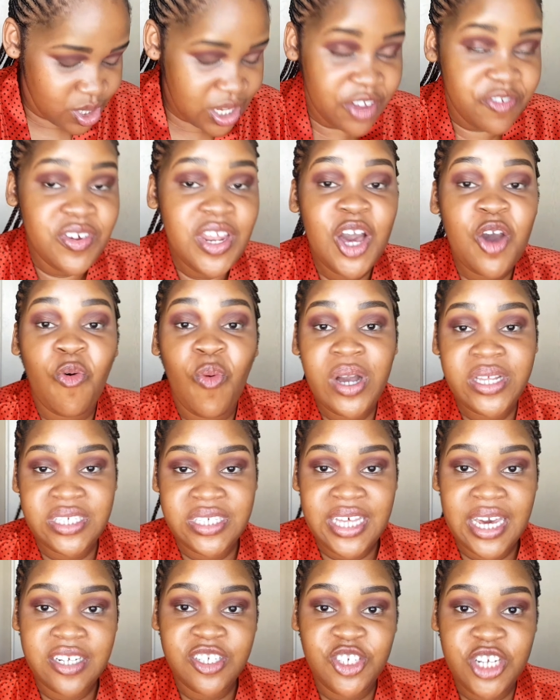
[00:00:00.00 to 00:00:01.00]
I feel like once
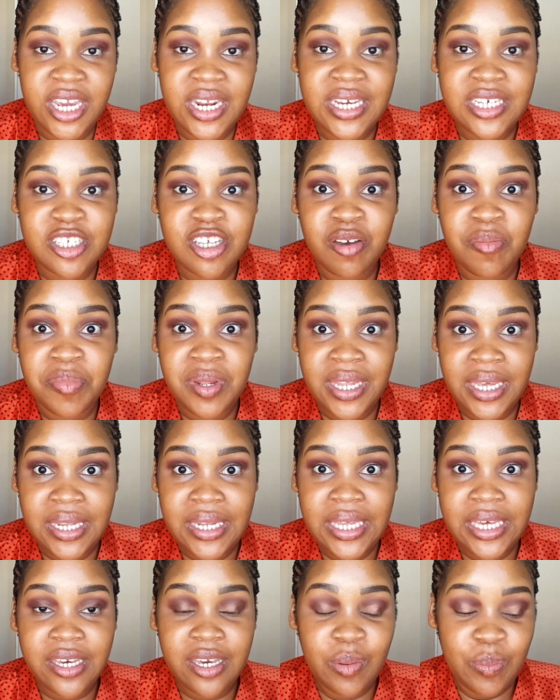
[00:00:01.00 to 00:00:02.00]
that shade is
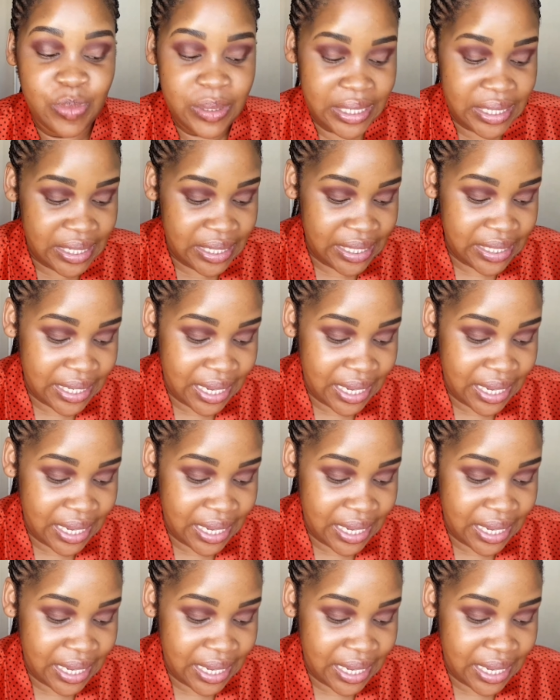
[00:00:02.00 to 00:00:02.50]
completely